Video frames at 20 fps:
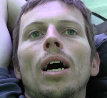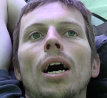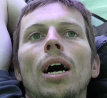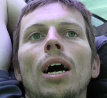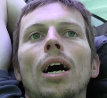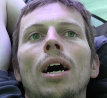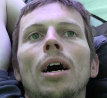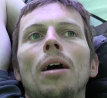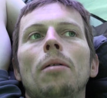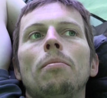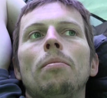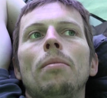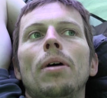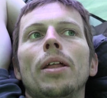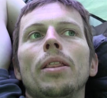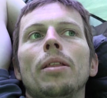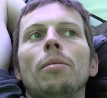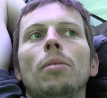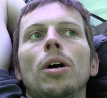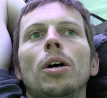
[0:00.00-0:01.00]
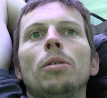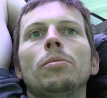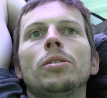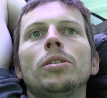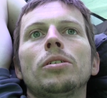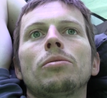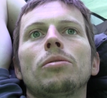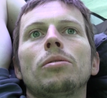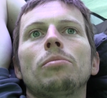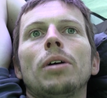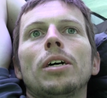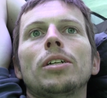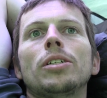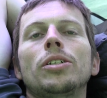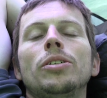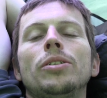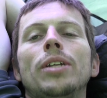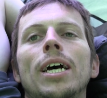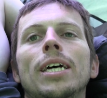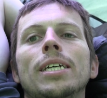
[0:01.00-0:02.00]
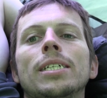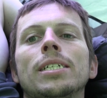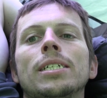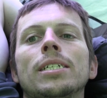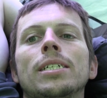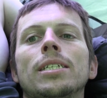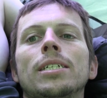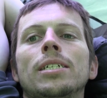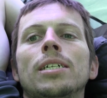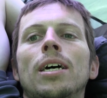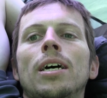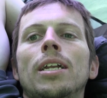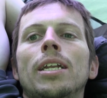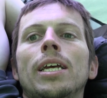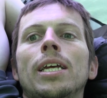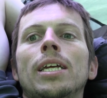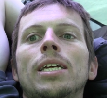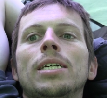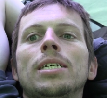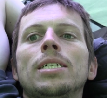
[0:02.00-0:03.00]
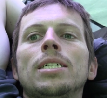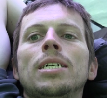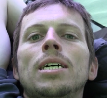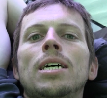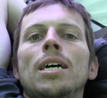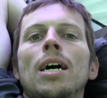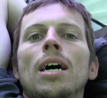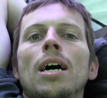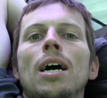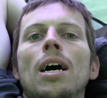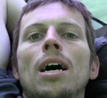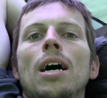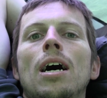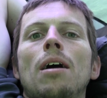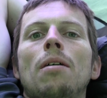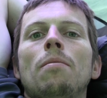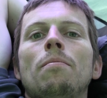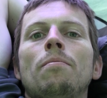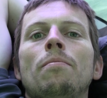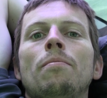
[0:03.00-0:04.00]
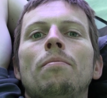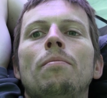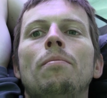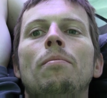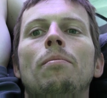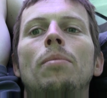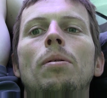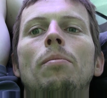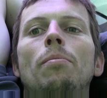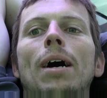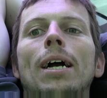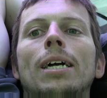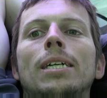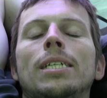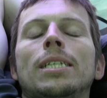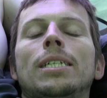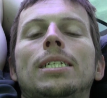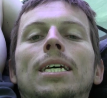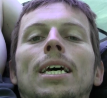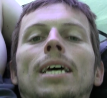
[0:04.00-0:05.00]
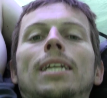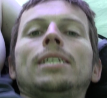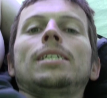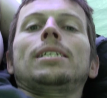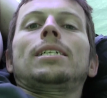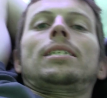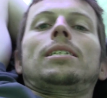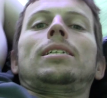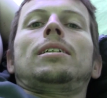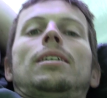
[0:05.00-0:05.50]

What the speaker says: at the moment. We're about 2 days into the journey. But back to the tent,